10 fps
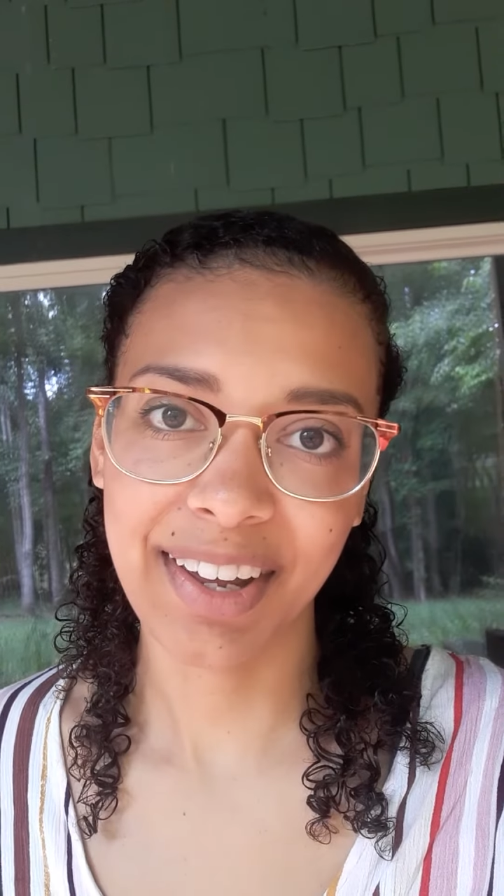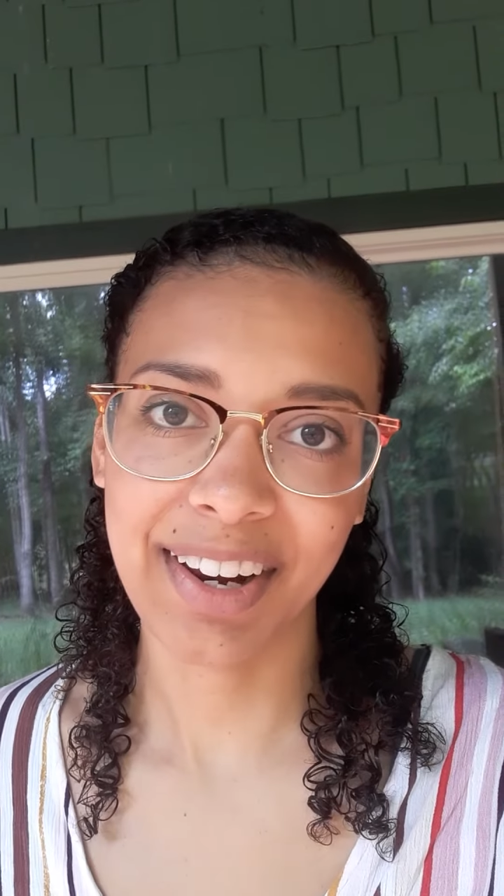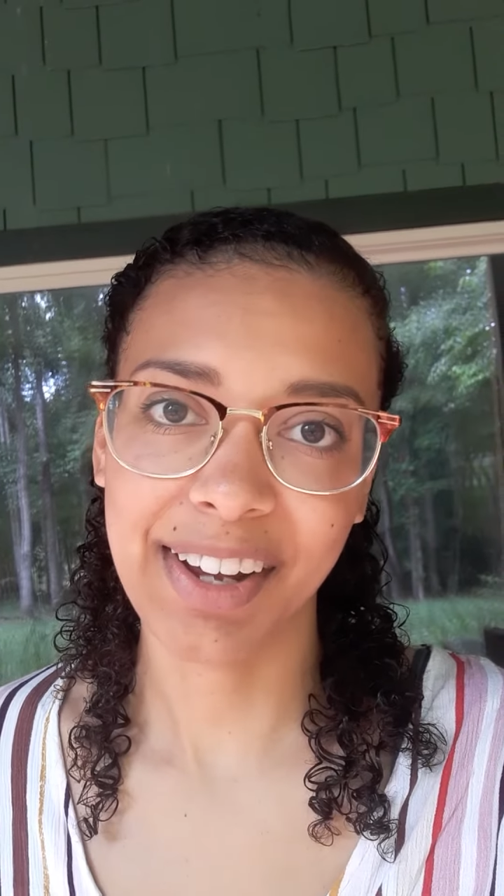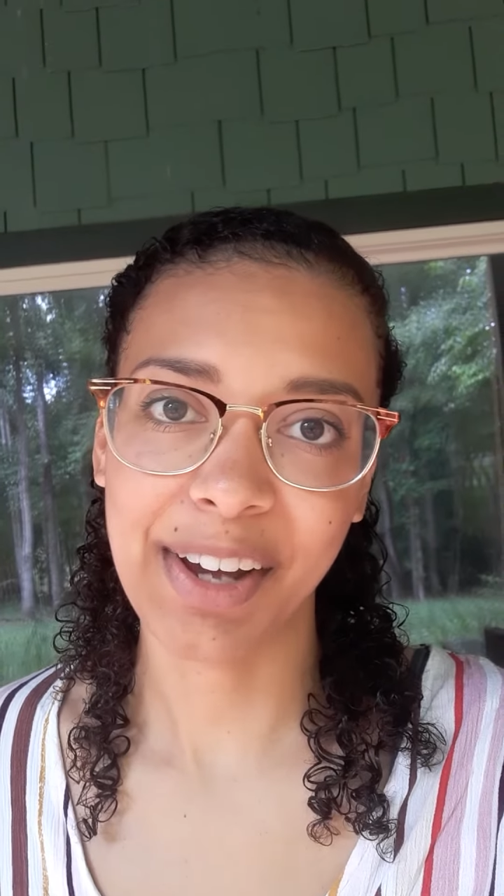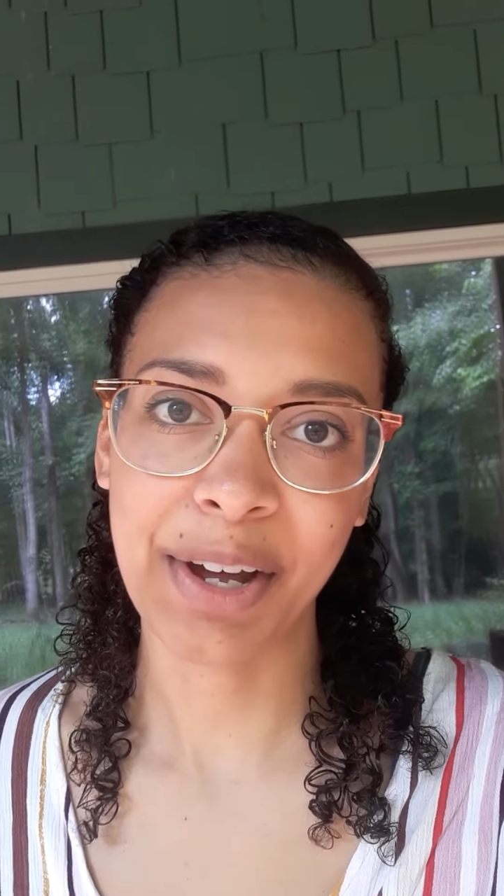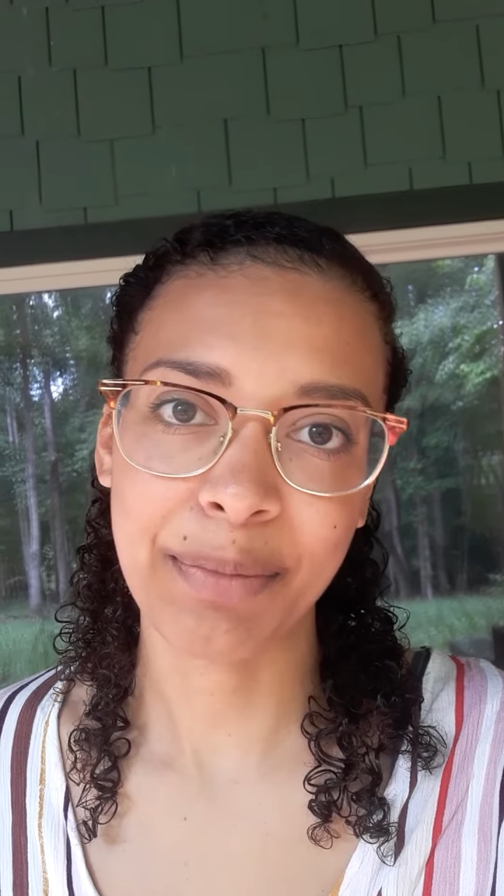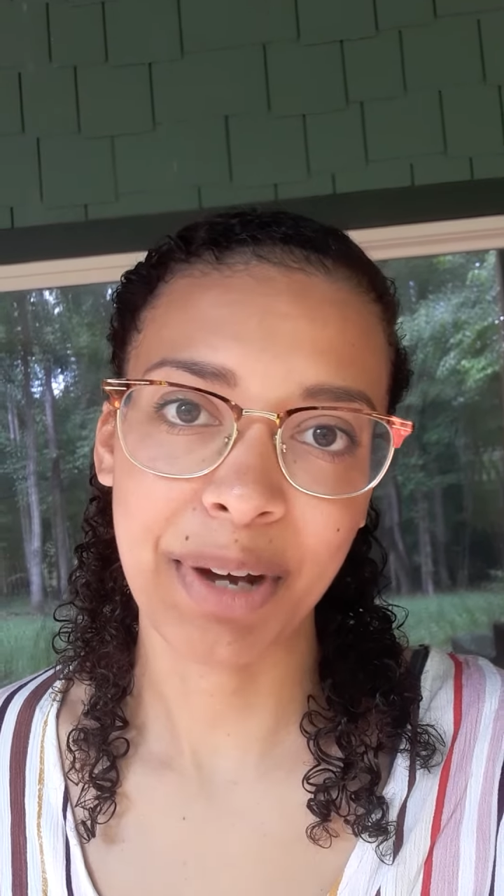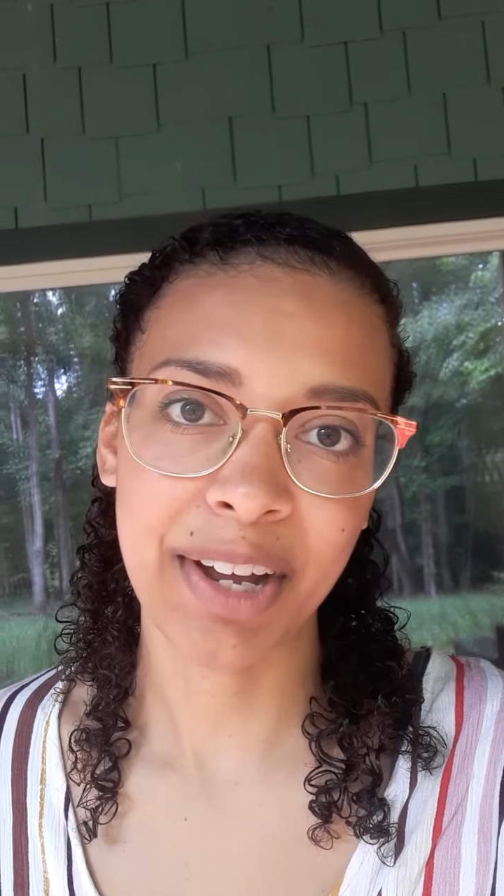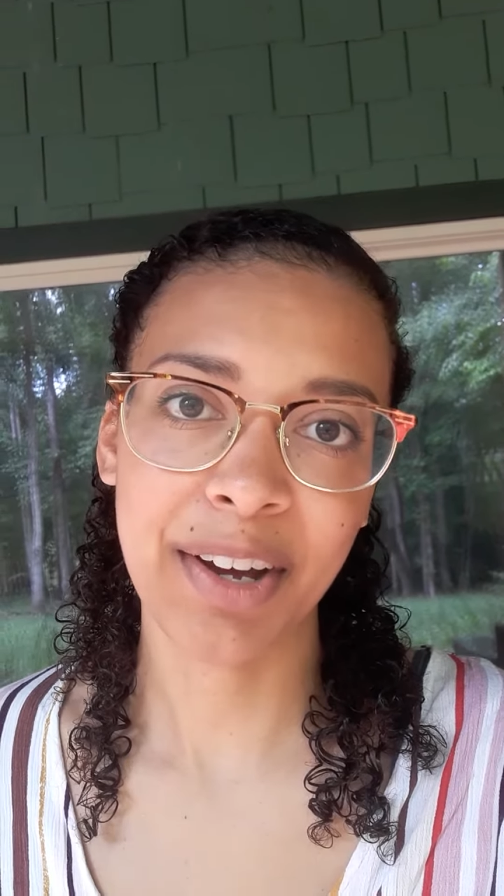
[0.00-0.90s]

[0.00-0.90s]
and I got my